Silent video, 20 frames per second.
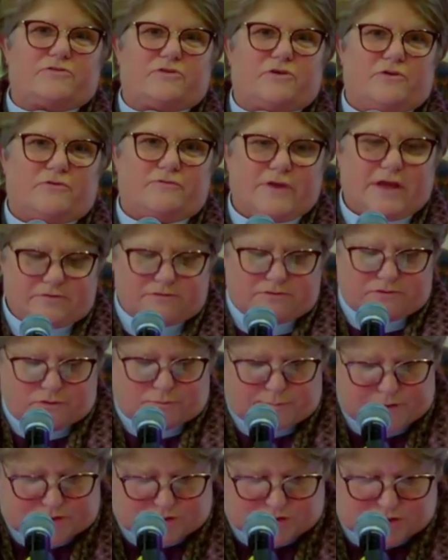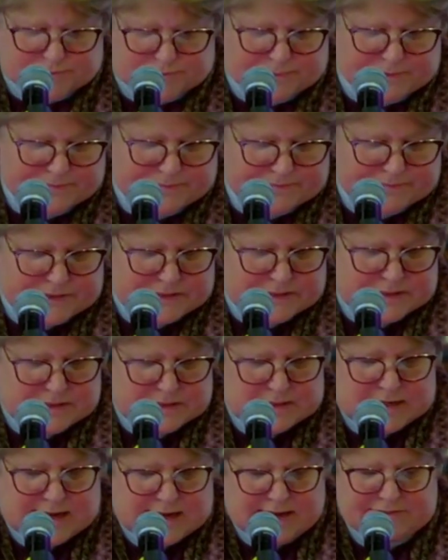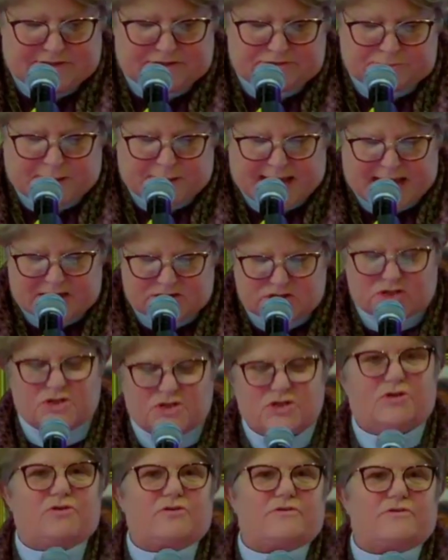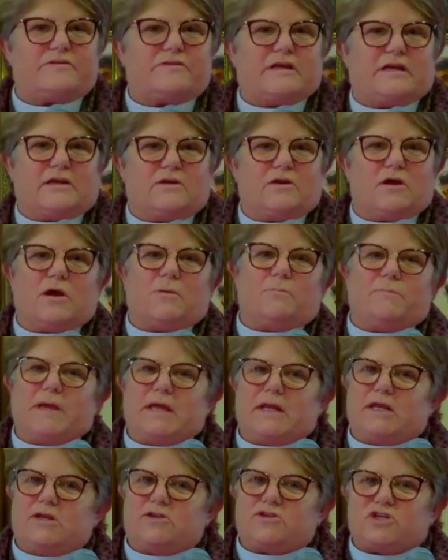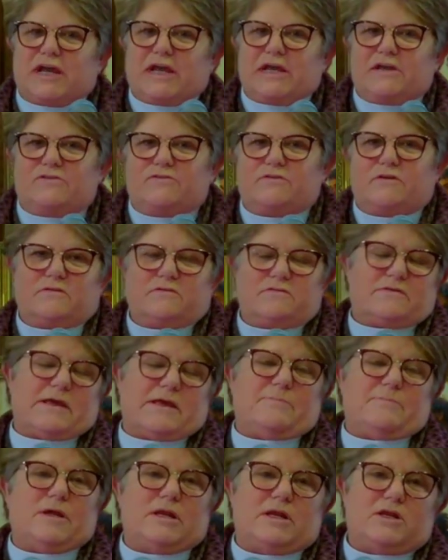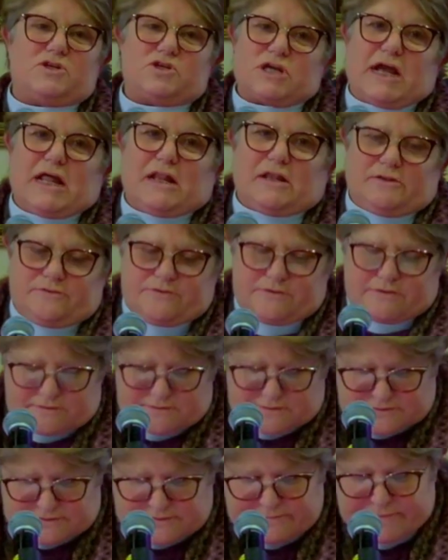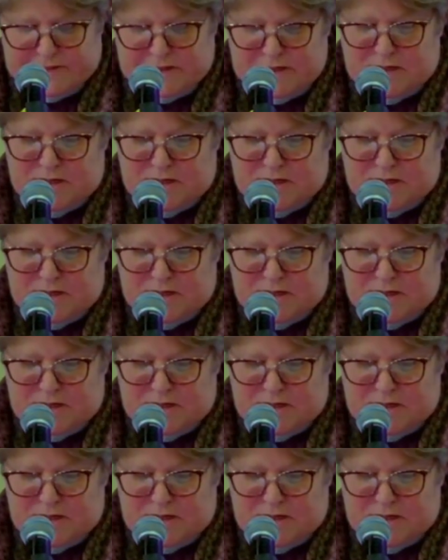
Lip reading: to serve as your bishop. And this past year has seen many changes and many challenges.